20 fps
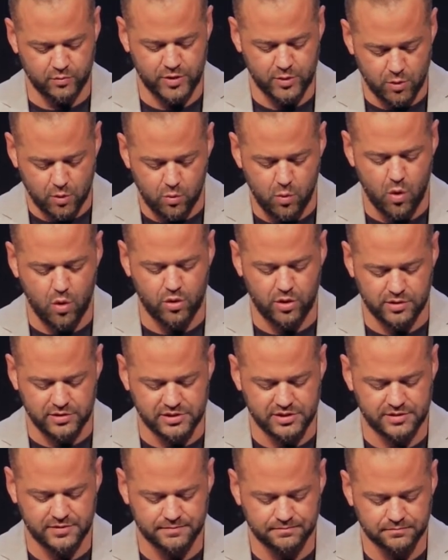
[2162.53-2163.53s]
We were
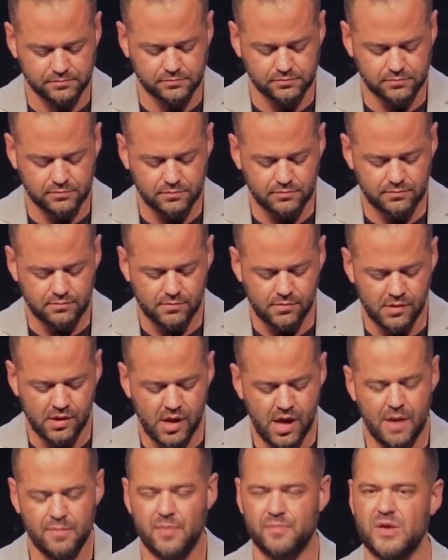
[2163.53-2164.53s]
warned.
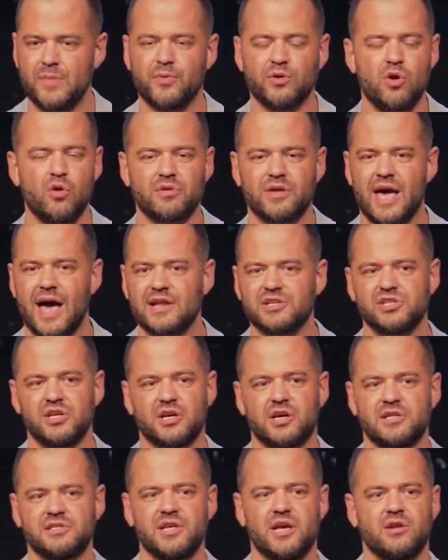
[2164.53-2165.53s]
But people don't catch it
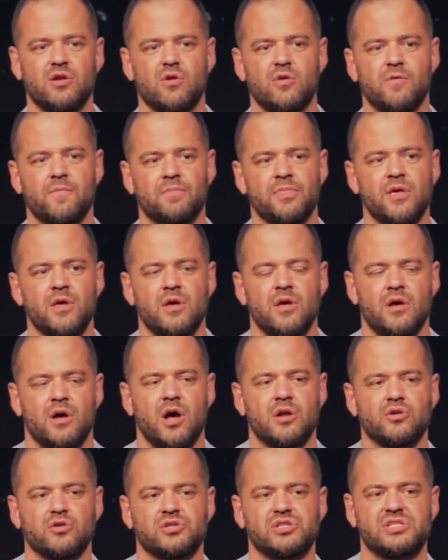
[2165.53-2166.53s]
because they don't
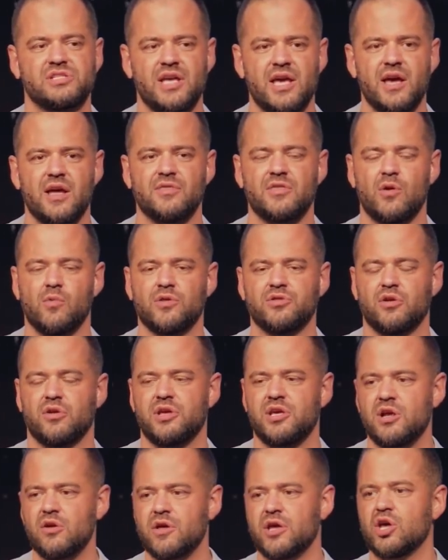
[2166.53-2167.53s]
understand that what they're
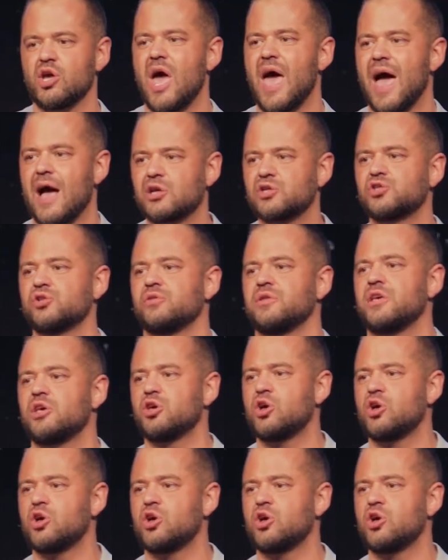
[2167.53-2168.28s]
hearing actually